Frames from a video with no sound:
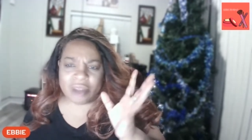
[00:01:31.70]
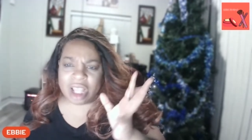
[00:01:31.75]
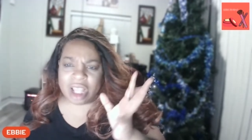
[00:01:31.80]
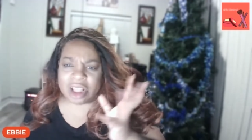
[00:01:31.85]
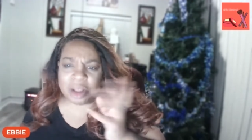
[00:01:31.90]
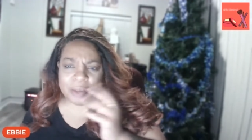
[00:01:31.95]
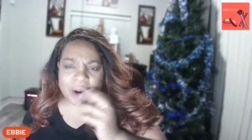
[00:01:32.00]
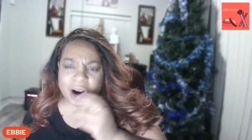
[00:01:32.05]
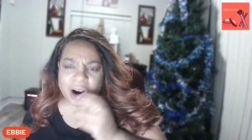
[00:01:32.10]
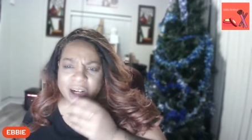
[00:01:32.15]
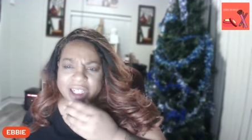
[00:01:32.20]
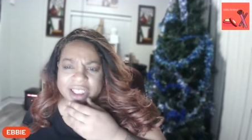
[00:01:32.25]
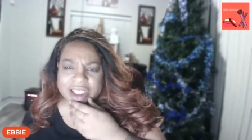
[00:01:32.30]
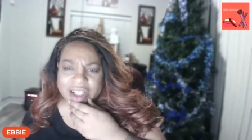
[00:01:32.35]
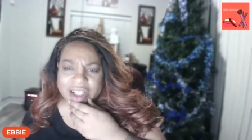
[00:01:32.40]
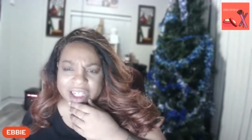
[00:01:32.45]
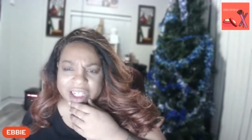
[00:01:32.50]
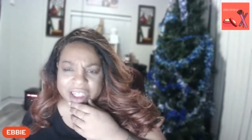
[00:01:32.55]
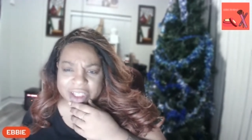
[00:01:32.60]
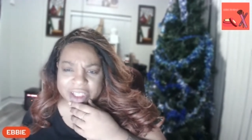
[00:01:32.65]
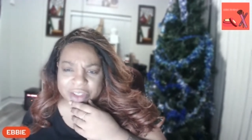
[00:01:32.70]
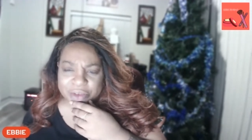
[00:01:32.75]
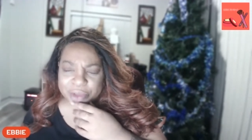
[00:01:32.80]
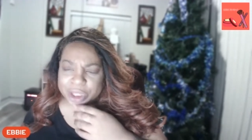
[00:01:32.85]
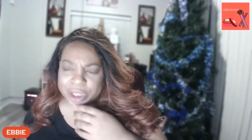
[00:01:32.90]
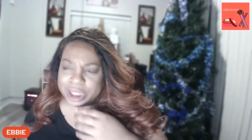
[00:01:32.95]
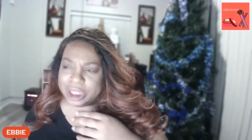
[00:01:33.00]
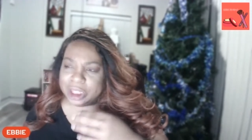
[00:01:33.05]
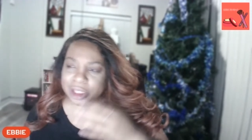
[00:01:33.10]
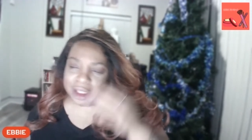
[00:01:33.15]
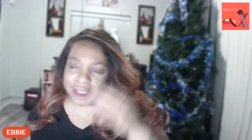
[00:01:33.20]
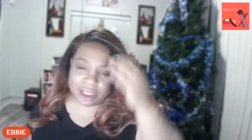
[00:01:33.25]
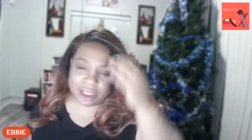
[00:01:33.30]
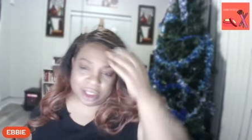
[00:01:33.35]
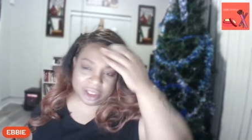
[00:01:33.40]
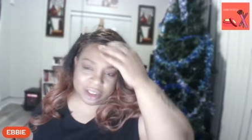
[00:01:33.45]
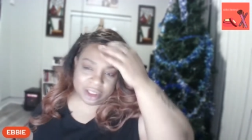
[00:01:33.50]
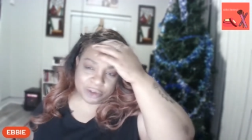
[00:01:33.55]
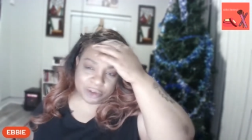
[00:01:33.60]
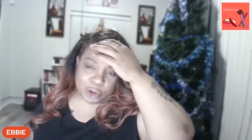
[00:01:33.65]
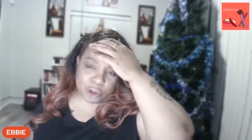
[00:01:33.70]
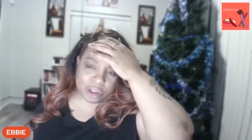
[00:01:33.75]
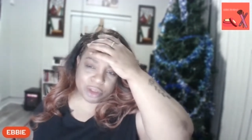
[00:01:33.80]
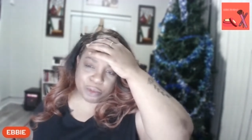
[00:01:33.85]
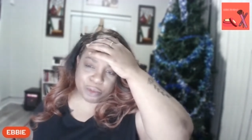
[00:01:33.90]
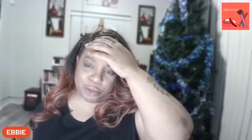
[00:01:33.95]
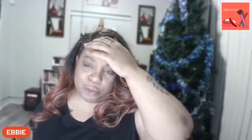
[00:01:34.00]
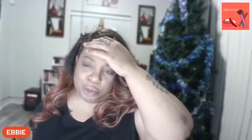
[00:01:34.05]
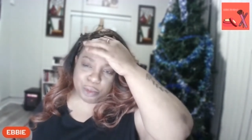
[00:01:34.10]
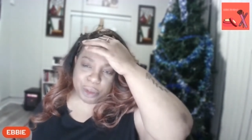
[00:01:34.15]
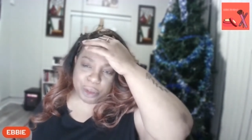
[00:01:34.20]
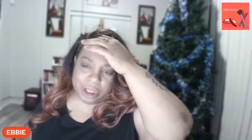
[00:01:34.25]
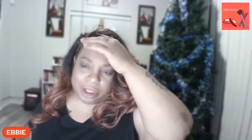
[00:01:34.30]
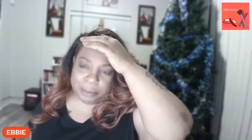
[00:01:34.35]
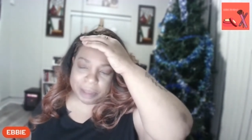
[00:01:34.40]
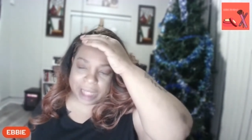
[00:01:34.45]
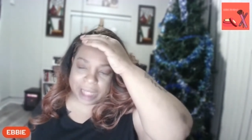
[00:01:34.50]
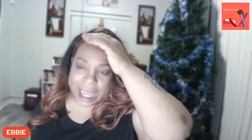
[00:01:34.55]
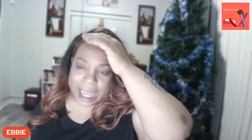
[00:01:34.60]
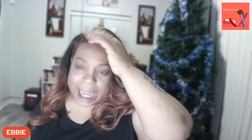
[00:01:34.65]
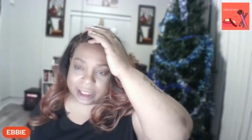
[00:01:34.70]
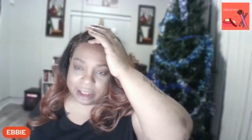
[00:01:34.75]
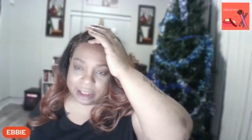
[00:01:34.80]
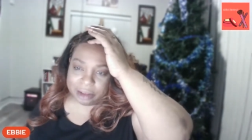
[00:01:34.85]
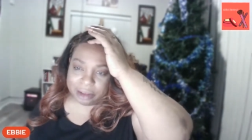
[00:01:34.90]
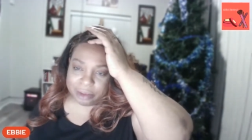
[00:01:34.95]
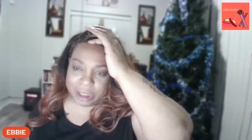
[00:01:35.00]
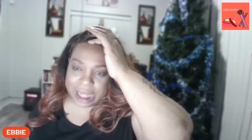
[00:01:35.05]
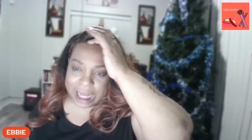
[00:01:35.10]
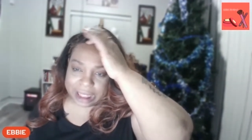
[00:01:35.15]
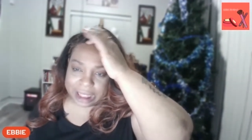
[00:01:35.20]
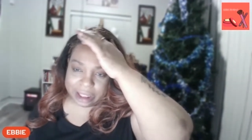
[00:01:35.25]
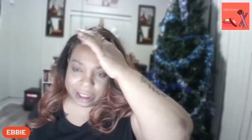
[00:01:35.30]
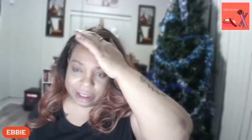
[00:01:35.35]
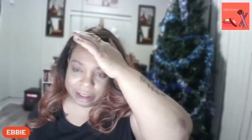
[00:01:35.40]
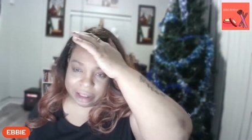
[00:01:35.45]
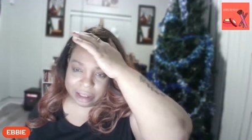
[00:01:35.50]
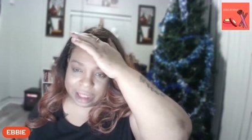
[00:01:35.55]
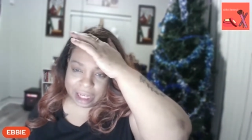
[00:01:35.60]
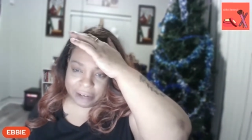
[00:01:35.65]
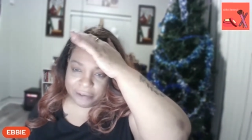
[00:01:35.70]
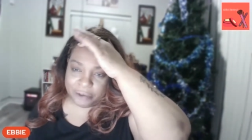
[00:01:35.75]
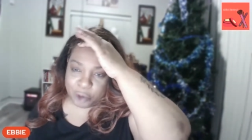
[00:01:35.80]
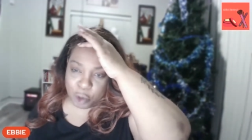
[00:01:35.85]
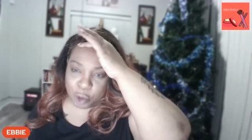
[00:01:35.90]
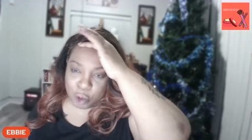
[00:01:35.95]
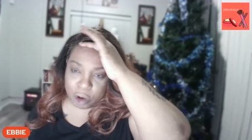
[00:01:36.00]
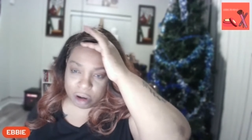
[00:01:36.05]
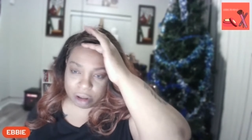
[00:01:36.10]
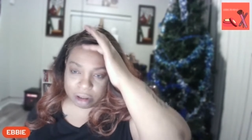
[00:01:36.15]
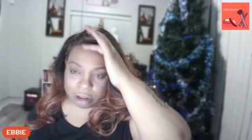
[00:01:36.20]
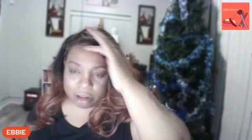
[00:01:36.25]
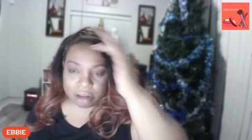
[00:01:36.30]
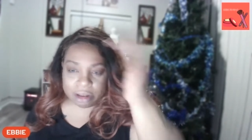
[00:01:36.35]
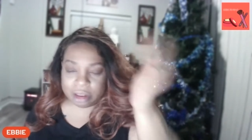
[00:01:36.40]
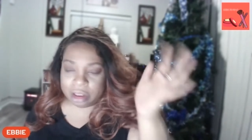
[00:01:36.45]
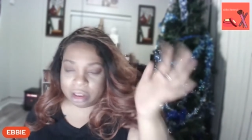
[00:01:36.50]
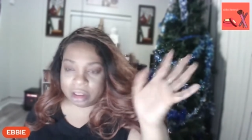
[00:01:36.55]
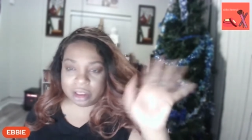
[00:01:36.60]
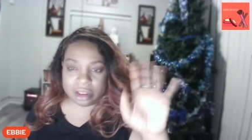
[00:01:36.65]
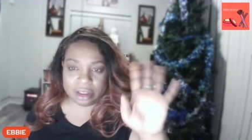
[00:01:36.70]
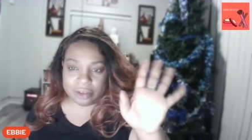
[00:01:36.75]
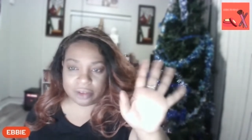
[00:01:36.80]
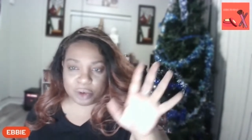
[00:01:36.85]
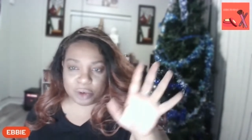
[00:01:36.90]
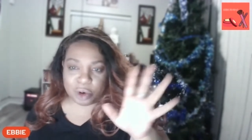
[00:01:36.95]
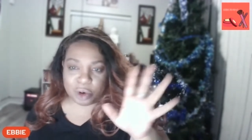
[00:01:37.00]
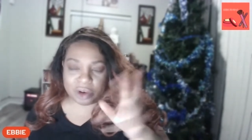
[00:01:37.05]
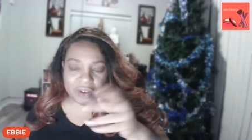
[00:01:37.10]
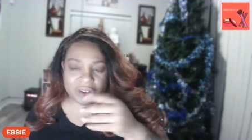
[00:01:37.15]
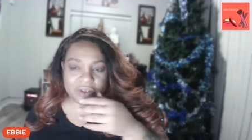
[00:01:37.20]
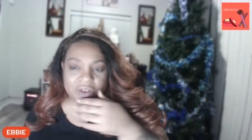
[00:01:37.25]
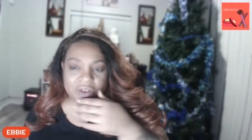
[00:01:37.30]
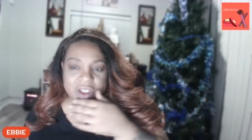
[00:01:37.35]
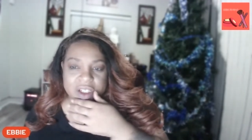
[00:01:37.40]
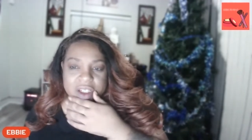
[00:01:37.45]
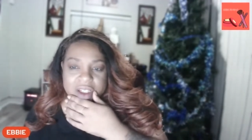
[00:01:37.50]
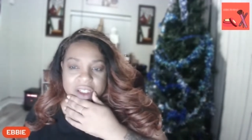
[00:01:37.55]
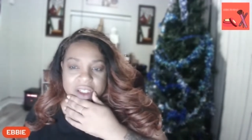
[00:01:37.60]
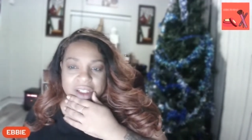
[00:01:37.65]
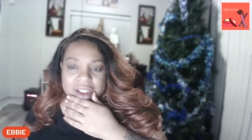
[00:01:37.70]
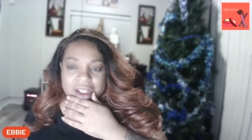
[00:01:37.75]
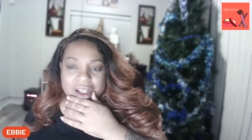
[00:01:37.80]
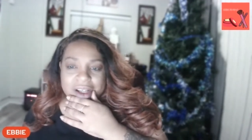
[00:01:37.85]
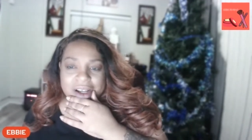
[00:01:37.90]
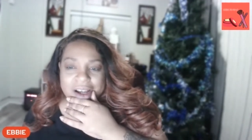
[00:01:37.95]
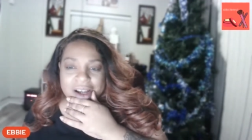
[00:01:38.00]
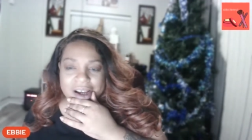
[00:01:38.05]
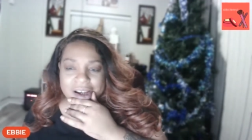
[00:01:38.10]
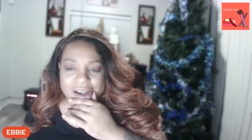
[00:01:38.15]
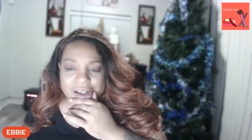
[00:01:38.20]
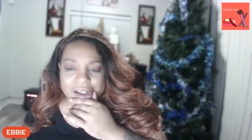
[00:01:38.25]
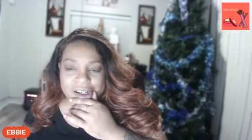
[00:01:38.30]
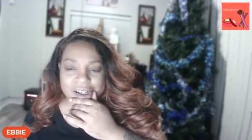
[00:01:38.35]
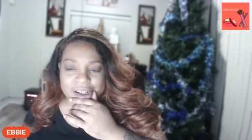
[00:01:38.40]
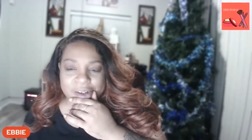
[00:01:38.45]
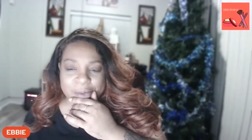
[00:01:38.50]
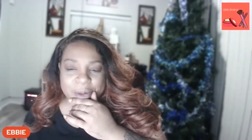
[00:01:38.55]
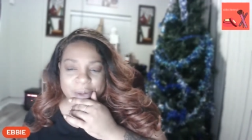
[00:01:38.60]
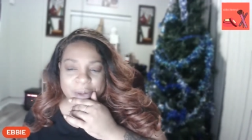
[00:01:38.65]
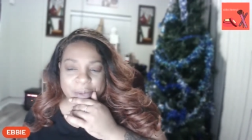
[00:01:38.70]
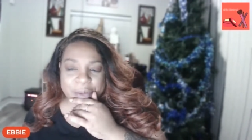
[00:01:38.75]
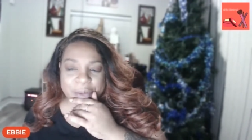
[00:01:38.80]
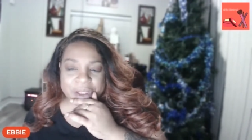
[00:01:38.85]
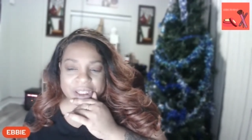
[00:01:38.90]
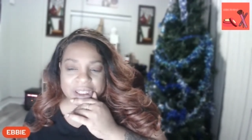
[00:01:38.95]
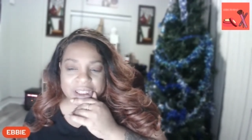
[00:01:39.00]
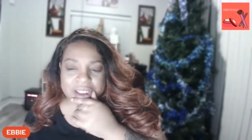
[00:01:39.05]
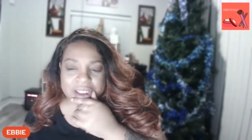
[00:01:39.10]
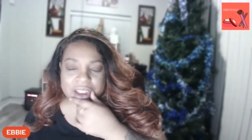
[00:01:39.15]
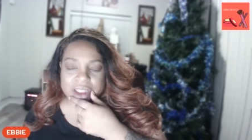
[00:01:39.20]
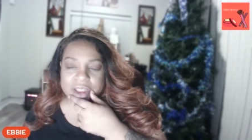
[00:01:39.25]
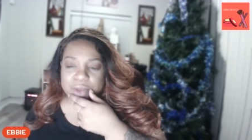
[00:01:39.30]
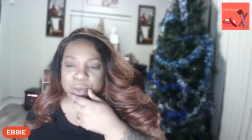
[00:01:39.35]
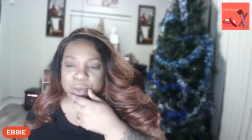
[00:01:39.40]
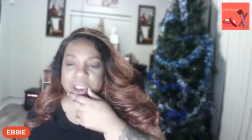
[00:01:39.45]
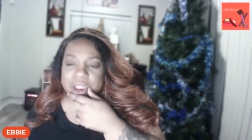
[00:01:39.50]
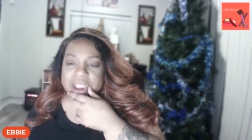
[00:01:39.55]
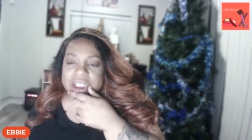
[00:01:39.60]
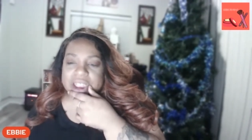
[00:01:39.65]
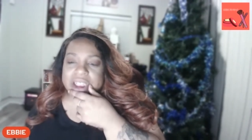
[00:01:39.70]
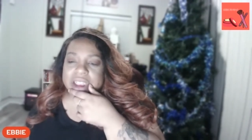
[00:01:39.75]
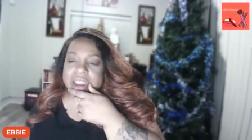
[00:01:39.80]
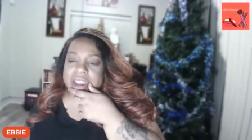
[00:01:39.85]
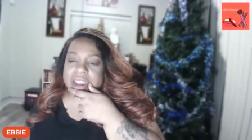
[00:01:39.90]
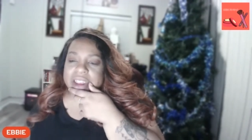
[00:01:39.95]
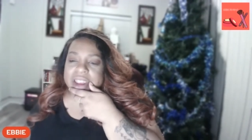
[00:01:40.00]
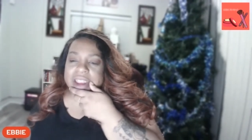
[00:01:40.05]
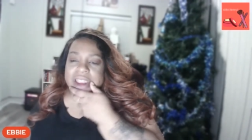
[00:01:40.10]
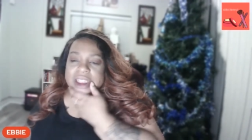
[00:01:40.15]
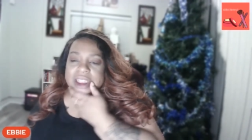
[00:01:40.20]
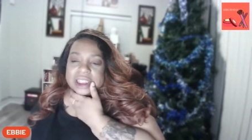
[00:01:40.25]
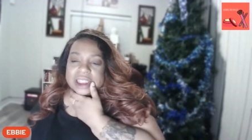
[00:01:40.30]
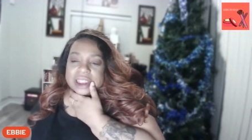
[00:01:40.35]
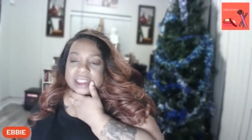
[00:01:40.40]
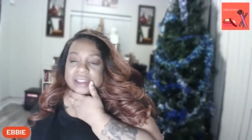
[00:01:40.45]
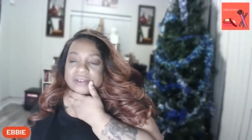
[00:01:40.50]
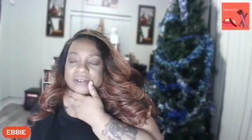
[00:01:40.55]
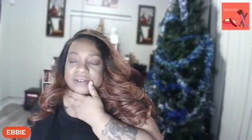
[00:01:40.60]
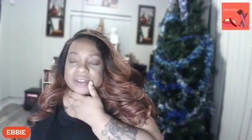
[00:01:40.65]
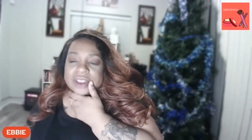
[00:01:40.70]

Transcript: party started at 3. Of course, we black, so we got there at like 4:15. But we didn't leave